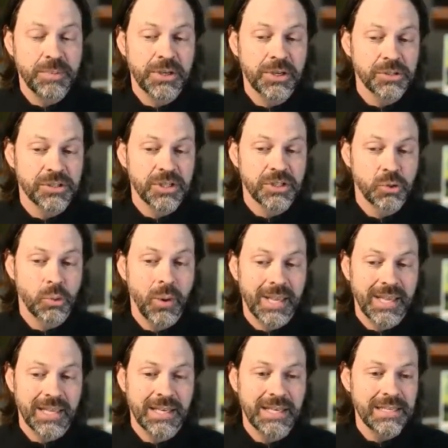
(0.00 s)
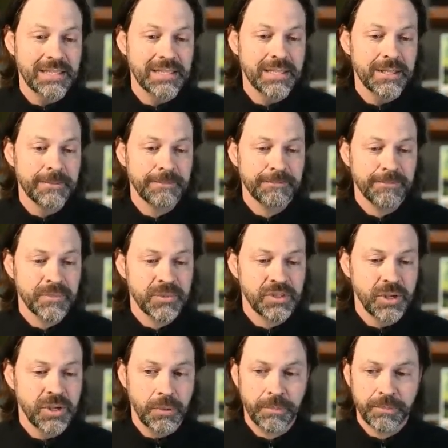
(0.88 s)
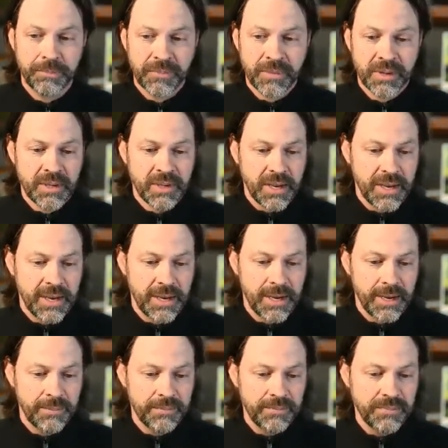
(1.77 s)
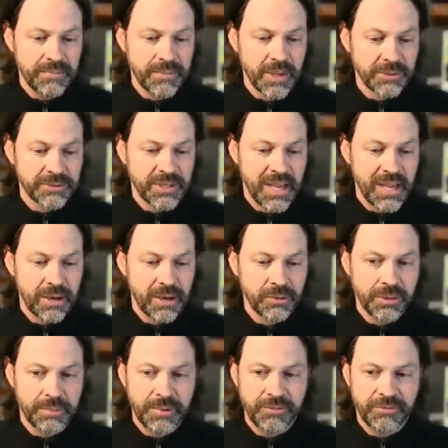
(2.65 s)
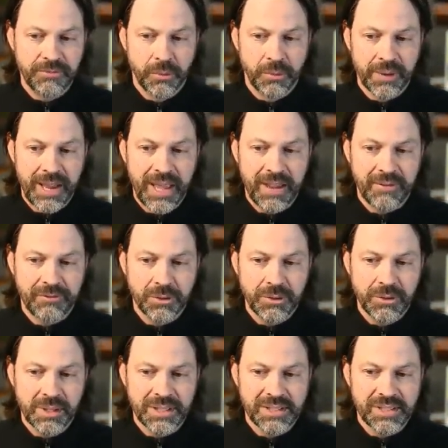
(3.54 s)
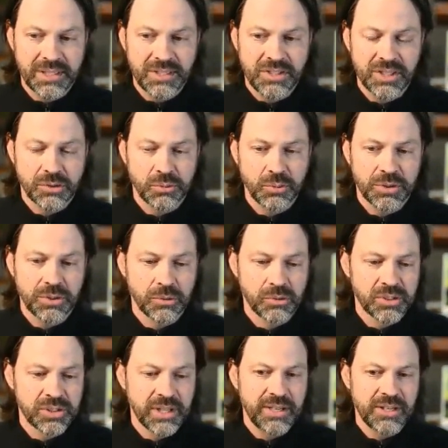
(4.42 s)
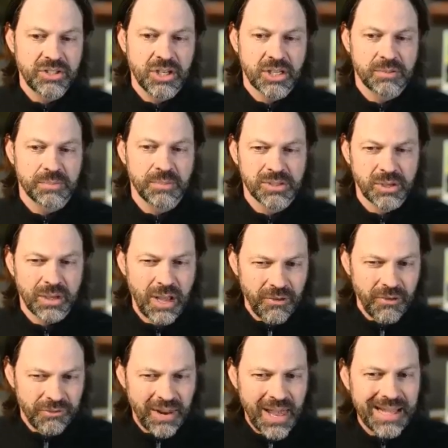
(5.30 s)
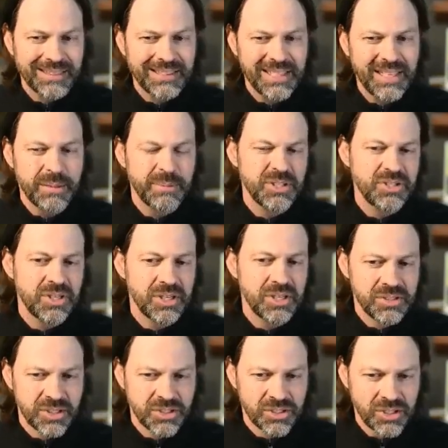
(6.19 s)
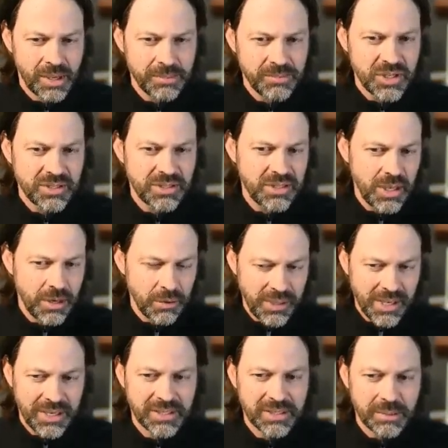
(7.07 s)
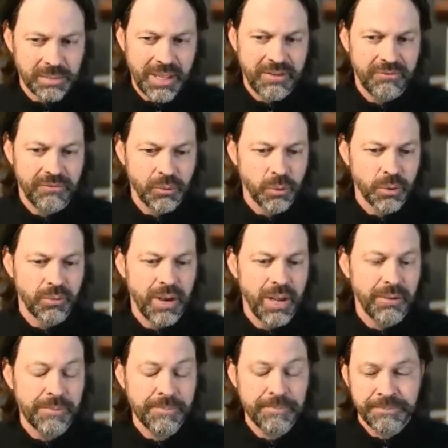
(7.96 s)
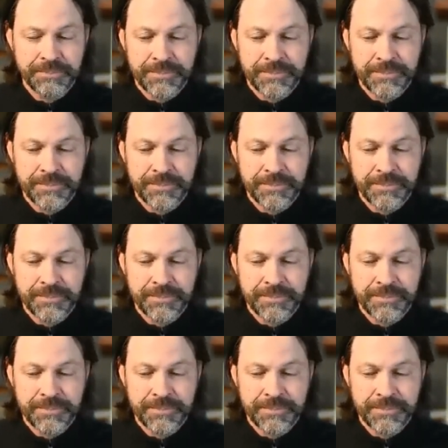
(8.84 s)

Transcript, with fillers: because it's quick and easy. So uh, I'll toggle the before and after. You can see just with those slight adjustments, look how flat the image is, the subject, you know, getting some of that foreground.